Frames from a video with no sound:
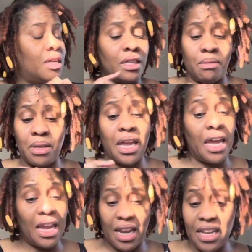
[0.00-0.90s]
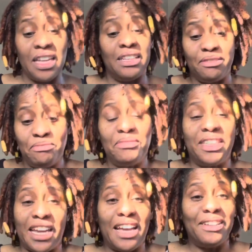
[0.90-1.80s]
lemonade.
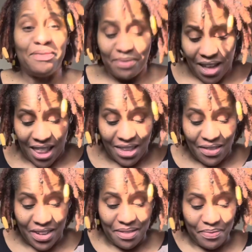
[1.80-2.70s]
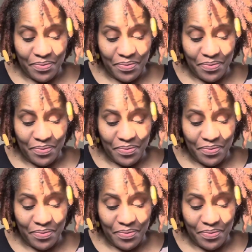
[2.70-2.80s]
Yeah, I love it.